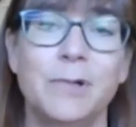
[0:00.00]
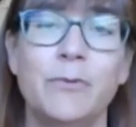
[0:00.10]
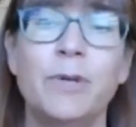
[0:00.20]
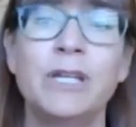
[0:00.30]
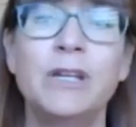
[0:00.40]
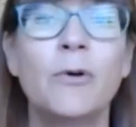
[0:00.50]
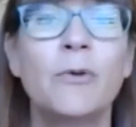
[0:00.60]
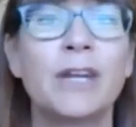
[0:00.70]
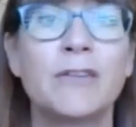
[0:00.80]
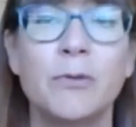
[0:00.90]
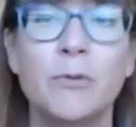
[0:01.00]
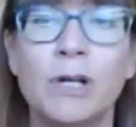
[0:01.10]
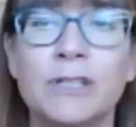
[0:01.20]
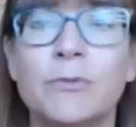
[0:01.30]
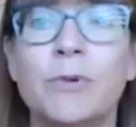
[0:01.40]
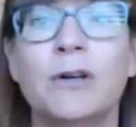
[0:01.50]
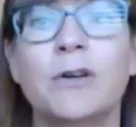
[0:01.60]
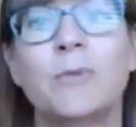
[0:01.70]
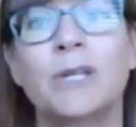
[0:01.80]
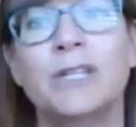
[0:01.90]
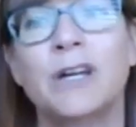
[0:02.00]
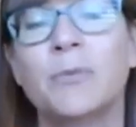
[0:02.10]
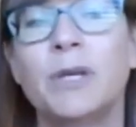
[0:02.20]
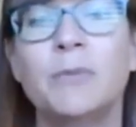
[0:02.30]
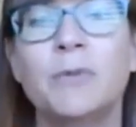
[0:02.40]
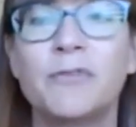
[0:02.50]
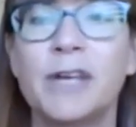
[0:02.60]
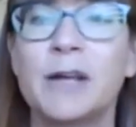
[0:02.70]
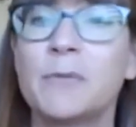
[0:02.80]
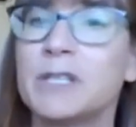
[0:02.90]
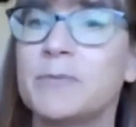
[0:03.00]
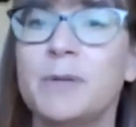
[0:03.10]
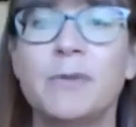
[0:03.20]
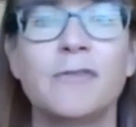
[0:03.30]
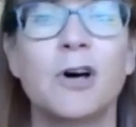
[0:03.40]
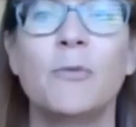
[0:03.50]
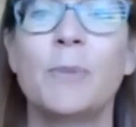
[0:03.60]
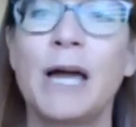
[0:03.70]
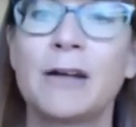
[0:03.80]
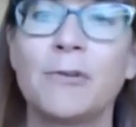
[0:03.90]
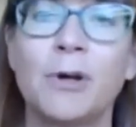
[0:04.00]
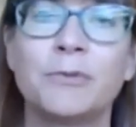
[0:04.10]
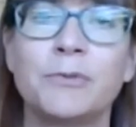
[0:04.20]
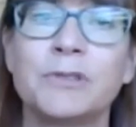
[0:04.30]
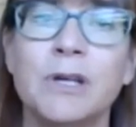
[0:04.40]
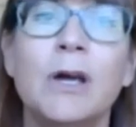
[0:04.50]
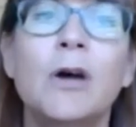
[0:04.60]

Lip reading: We know that if we want to welcome in young people, families, people of all backgrounds,